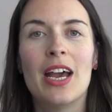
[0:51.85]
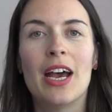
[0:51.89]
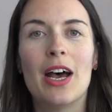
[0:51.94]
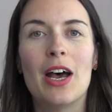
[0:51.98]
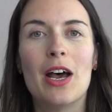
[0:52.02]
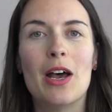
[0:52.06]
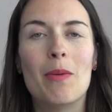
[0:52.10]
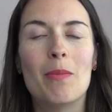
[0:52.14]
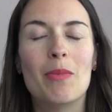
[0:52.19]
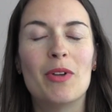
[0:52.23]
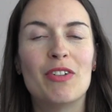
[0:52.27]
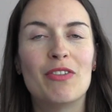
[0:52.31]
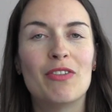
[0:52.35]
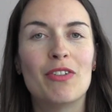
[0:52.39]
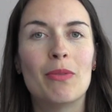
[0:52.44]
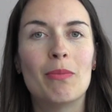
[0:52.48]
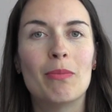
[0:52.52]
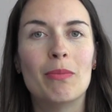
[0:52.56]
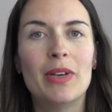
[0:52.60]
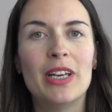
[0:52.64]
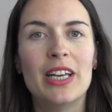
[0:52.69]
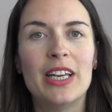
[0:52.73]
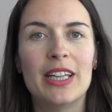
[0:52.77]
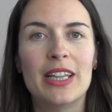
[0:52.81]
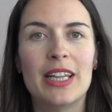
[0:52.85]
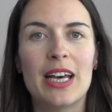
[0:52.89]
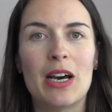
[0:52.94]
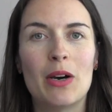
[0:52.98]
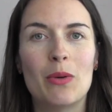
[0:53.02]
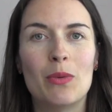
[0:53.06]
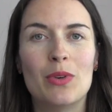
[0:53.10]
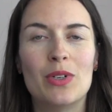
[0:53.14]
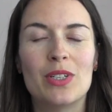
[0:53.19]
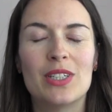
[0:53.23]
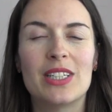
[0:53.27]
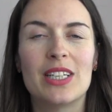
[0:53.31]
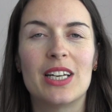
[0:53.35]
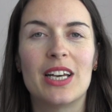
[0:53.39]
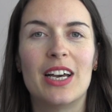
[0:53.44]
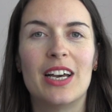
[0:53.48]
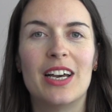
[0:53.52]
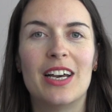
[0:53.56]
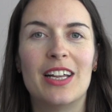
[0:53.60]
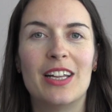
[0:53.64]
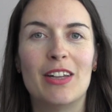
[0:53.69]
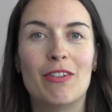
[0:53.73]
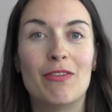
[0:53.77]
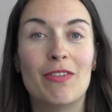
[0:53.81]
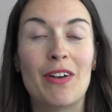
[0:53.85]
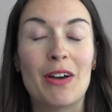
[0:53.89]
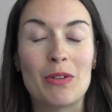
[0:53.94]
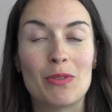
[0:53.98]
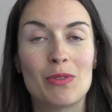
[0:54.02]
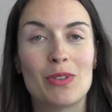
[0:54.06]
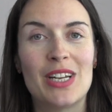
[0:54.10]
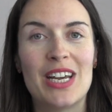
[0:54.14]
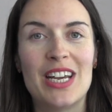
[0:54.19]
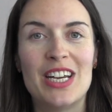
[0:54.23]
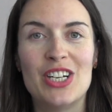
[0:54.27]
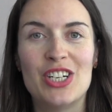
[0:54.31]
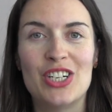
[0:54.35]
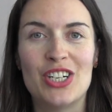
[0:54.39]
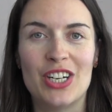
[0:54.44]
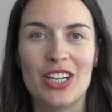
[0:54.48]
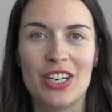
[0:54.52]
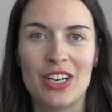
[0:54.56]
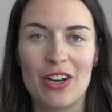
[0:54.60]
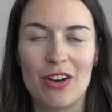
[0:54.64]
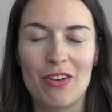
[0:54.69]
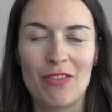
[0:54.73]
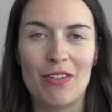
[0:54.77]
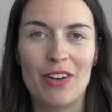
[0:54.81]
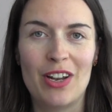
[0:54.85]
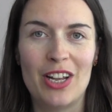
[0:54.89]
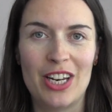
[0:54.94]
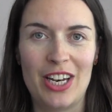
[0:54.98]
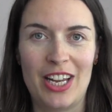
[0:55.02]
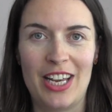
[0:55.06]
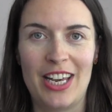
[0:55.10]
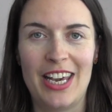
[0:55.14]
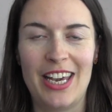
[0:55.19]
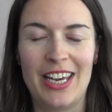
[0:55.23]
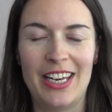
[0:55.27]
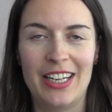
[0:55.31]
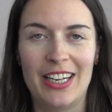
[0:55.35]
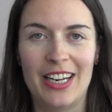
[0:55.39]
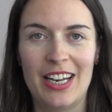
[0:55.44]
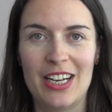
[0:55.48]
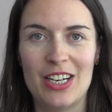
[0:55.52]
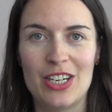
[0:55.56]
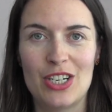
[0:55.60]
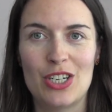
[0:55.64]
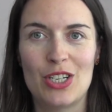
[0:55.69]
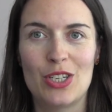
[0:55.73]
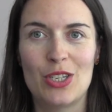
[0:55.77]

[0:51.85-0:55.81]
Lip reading: But for me, that was the foundation of learning English.